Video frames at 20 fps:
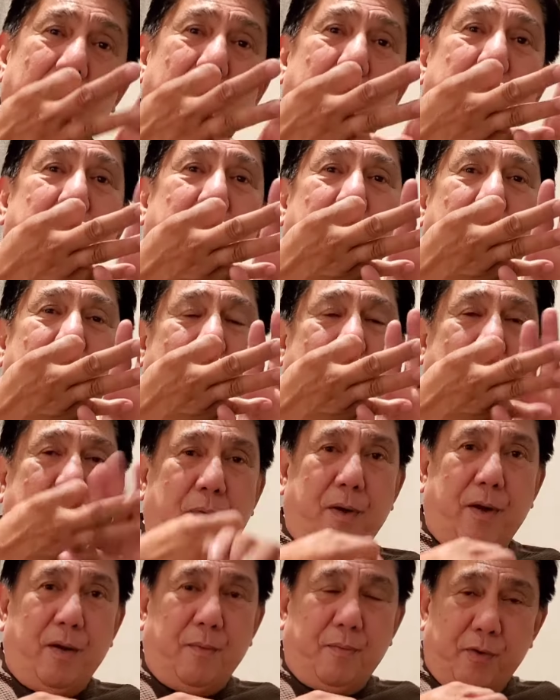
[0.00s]
and being a
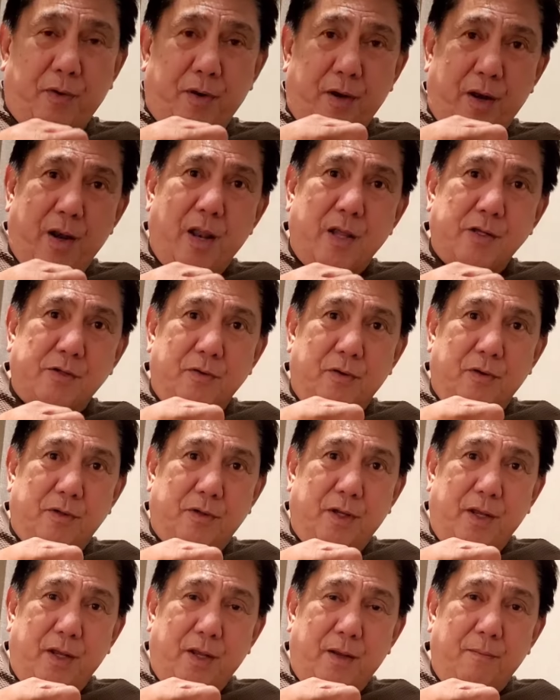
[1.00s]
player for the national
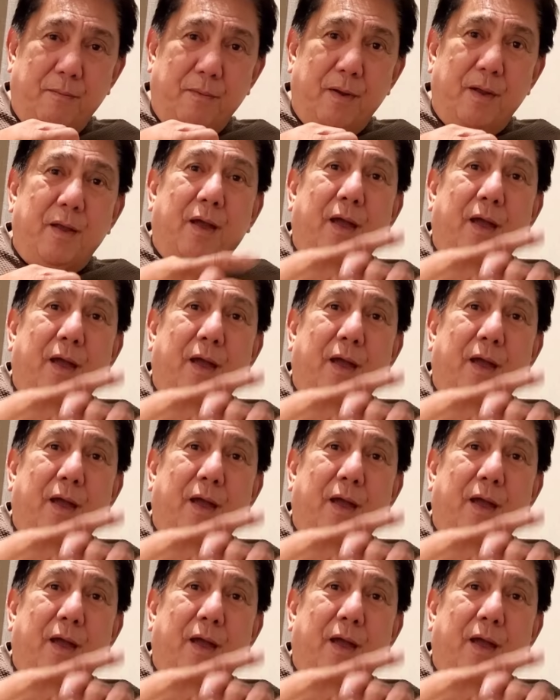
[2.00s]
team